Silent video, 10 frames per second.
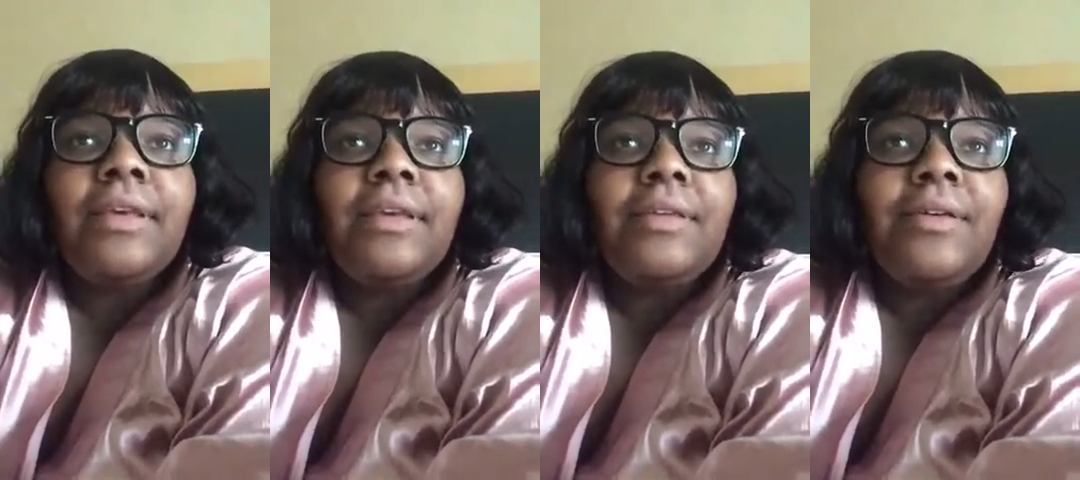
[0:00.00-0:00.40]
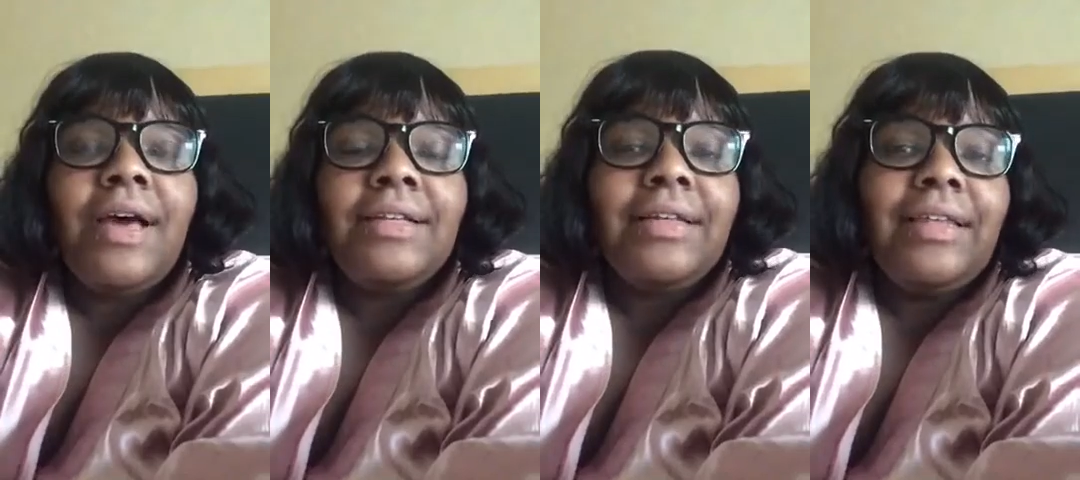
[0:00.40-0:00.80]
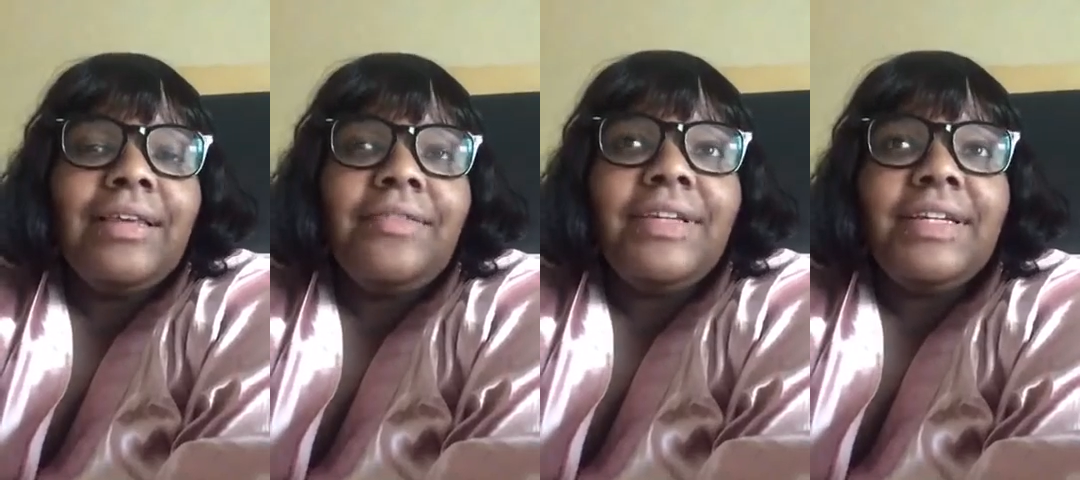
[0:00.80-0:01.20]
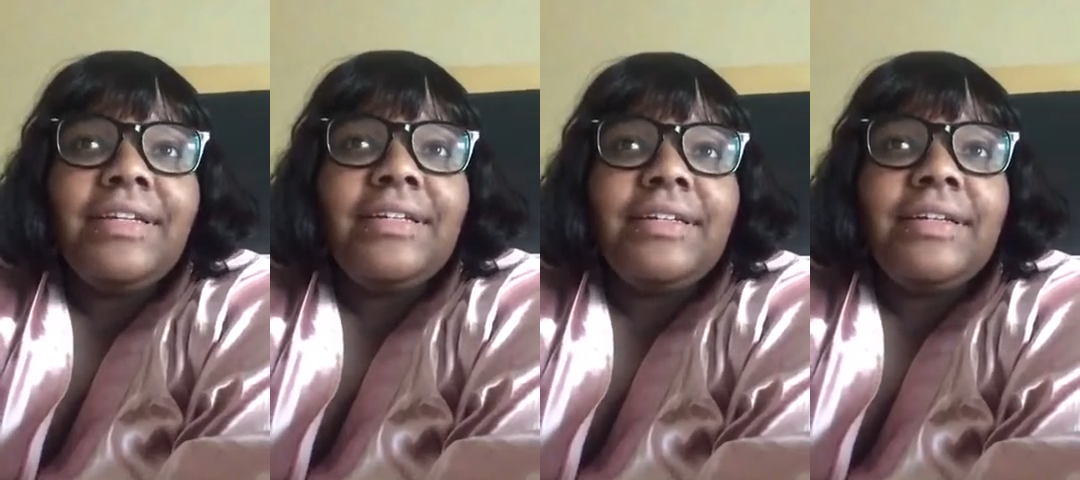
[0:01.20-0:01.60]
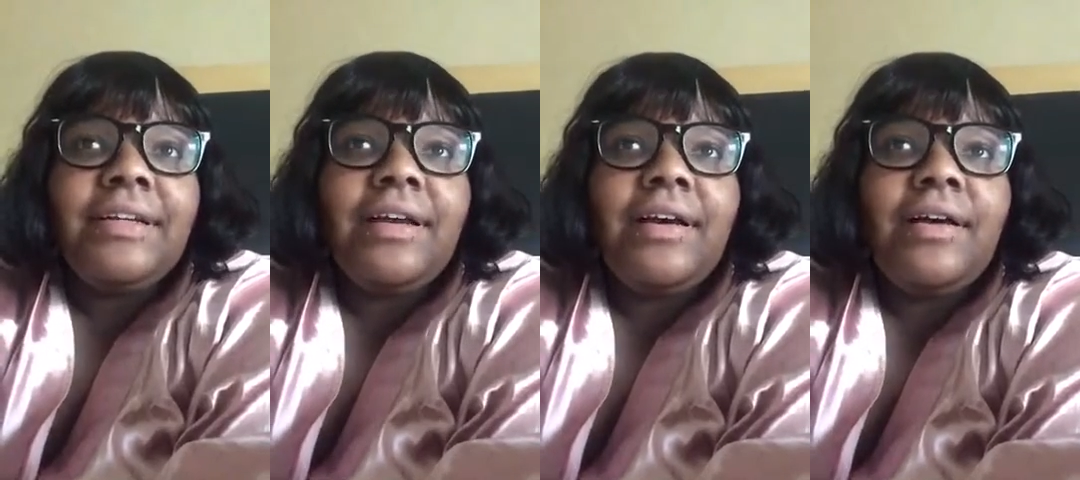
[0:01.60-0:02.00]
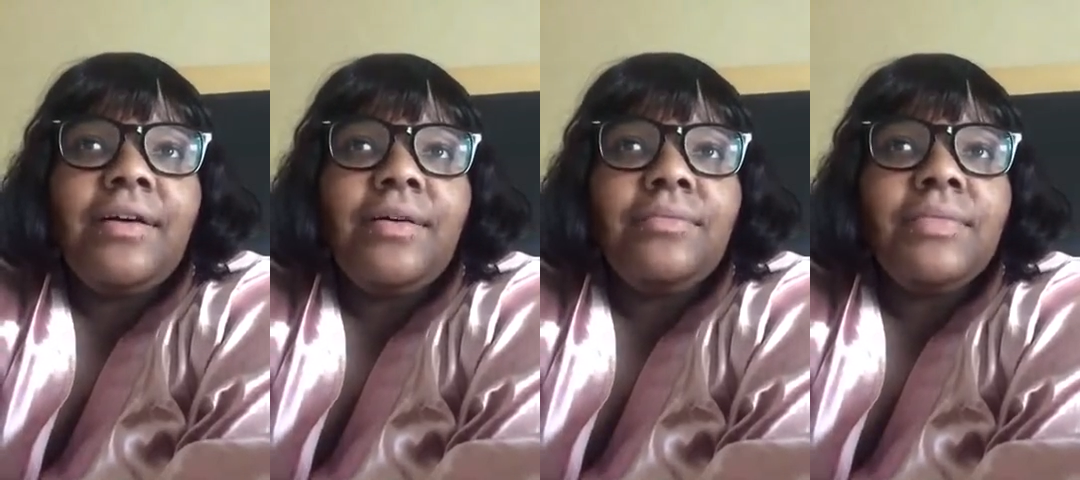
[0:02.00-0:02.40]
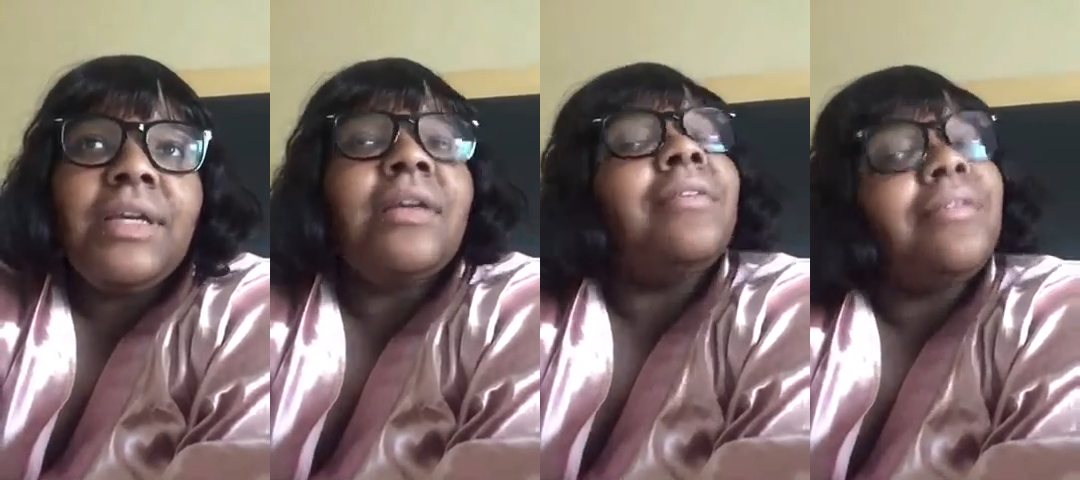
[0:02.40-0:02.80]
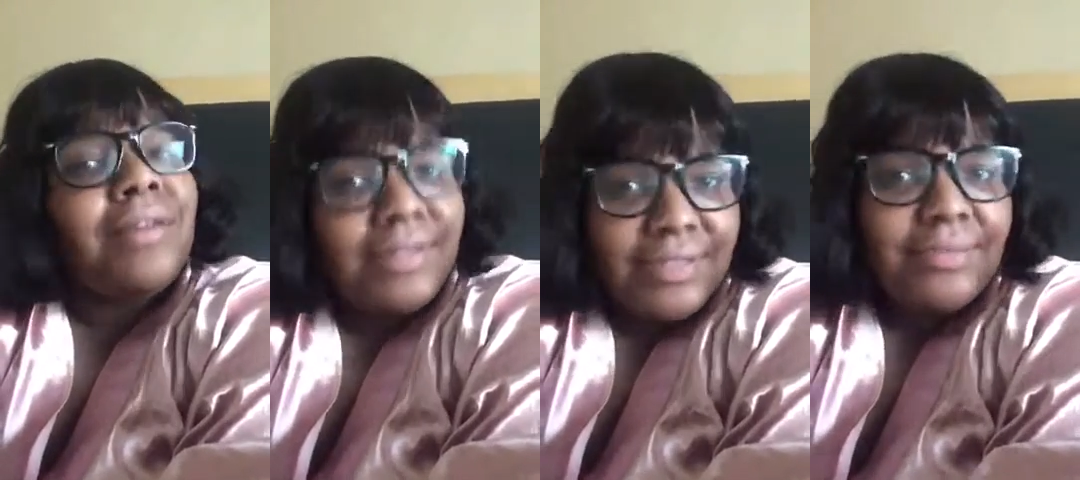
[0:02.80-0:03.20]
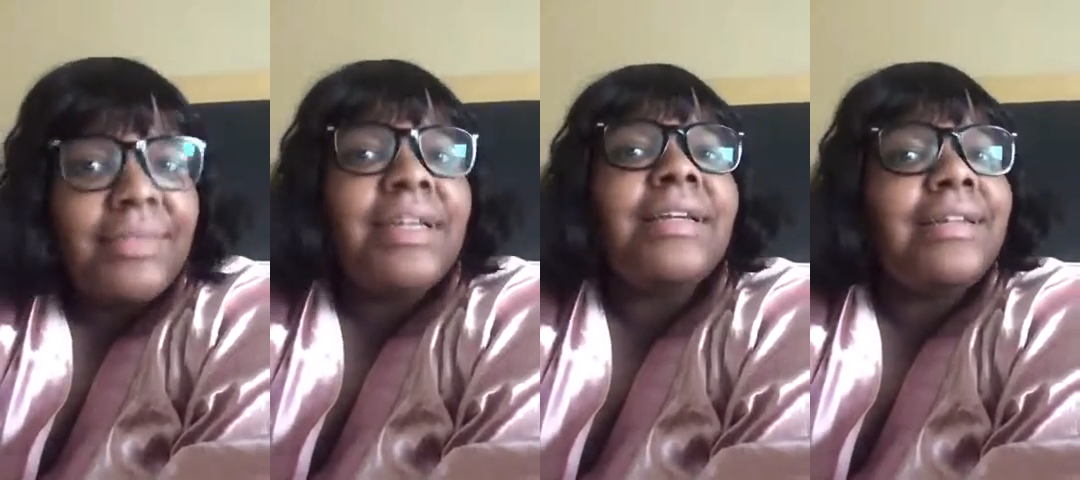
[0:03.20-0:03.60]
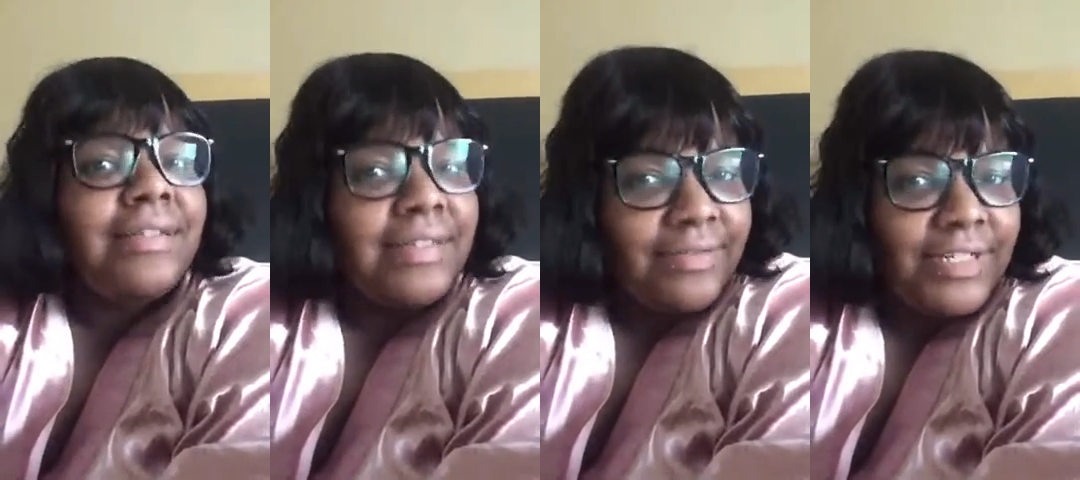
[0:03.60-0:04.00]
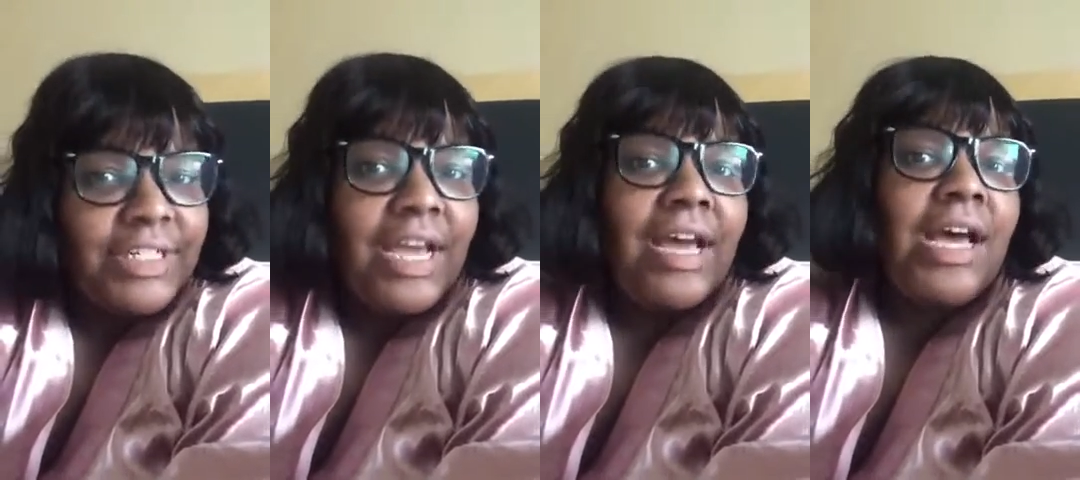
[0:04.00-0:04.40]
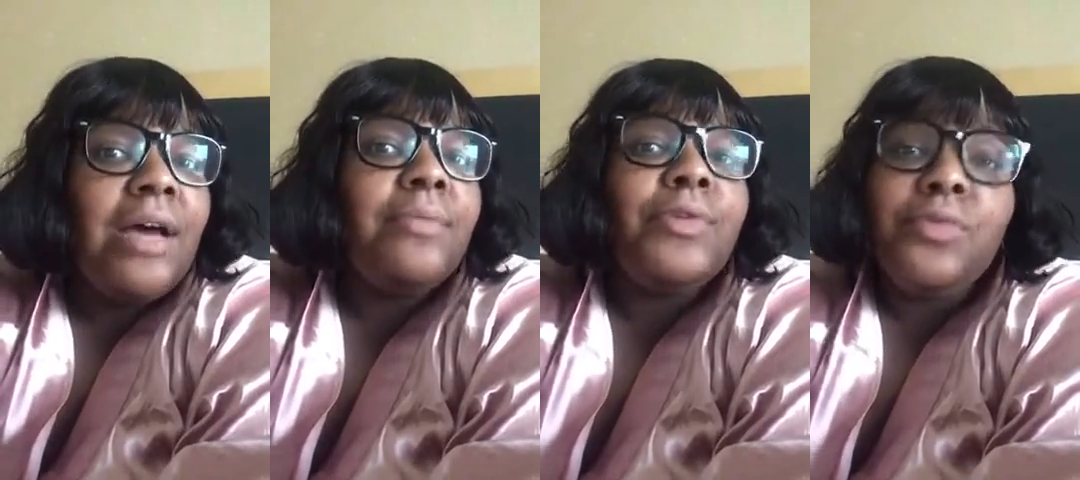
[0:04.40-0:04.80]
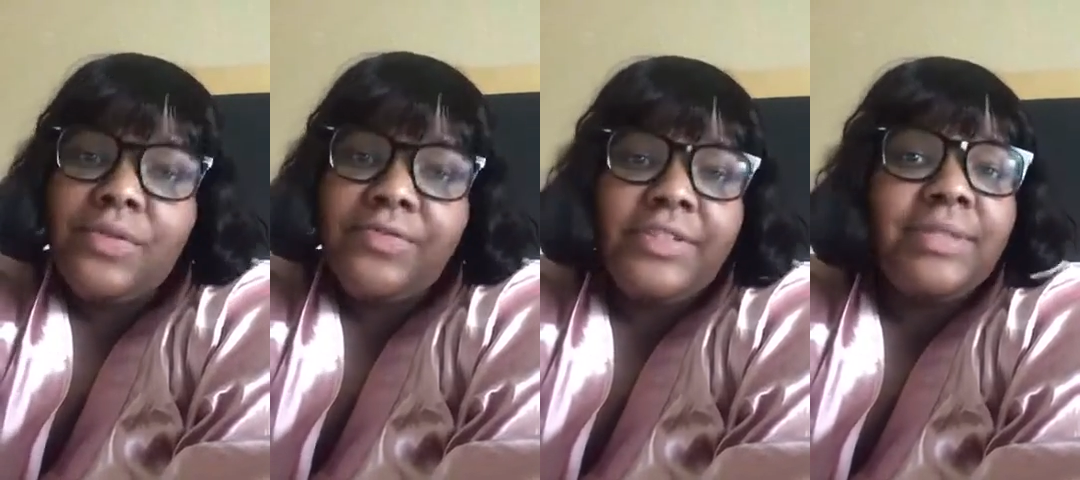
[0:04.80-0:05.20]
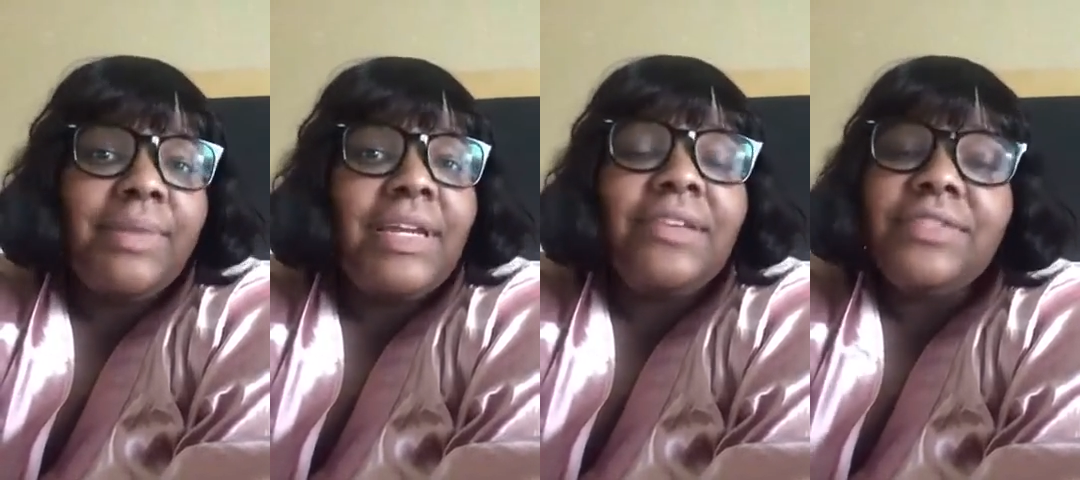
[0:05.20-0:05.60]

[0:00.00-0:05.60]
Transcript: I love it here. Um, there are some things, every job, when you're working for somebody, every